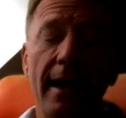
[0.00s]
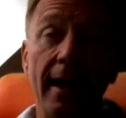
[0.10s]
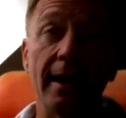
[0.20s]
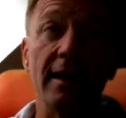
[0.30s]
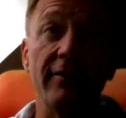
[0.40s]

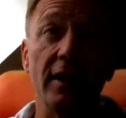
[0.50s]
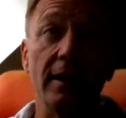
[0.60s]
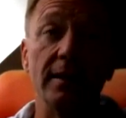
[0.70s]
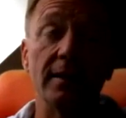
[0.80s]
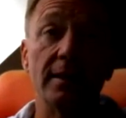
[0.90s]

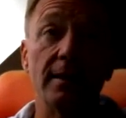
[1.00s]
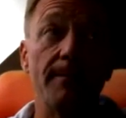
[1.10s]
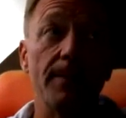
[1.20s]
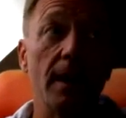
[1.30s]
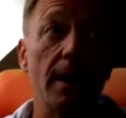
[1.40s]
activities.
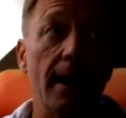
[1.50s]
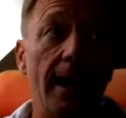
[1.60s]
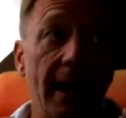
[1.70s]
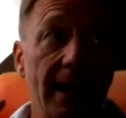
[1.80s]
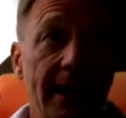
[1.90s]

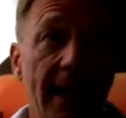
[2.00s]
And